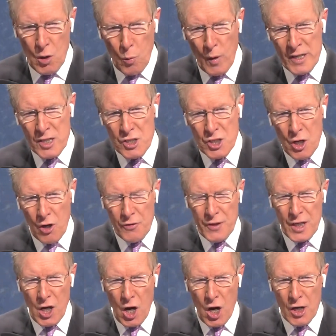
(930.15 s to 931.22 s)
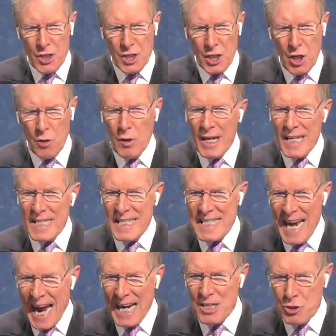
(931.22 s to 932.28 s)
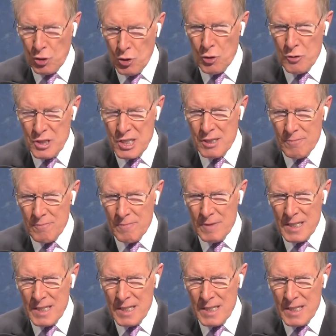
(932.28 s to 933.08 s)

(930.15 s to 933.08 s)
One is called the artiodactyls,